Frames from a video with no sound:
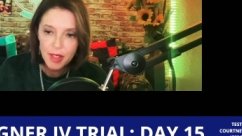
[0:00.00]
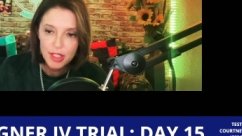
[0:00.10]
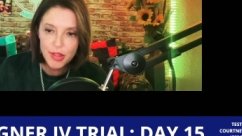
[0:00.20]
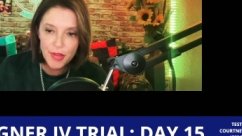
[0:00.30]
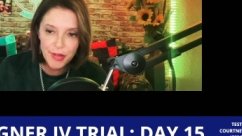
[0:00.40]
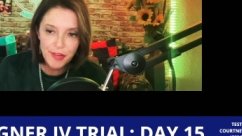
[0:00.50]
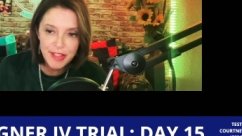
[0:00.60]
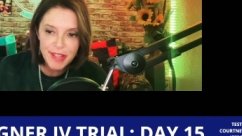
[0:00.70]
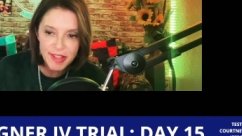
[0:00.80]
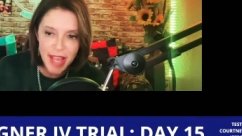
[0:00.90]
So the
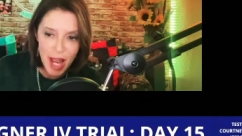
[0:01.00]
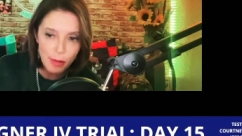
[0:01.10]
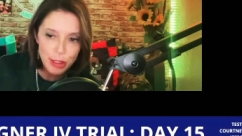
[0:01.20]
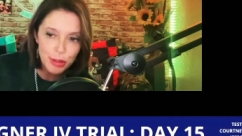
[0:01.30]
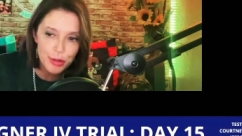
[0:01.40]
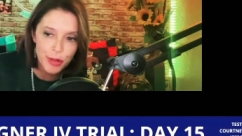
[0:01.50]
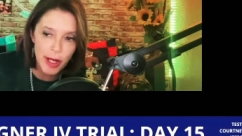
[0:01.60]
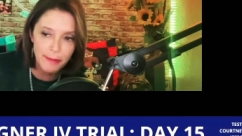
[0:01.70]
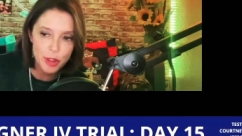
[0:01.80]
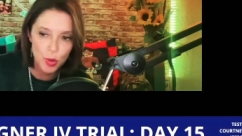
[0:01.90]
defense asks, How would you
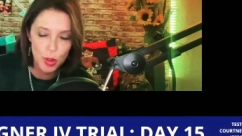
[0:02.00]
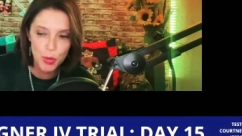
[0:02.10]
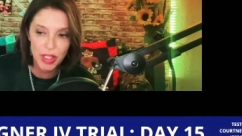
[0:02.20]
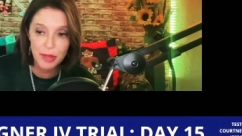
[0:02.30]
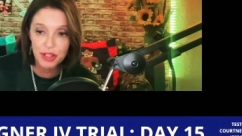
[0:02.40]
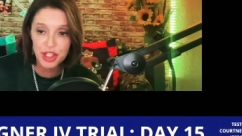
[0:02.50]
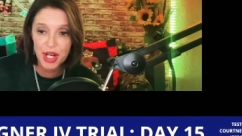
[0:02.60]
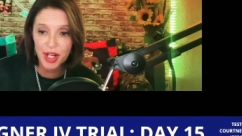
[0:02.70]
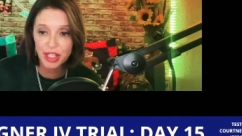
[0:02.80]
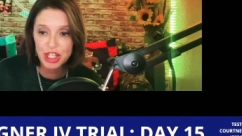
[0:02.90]
describe George when he was young?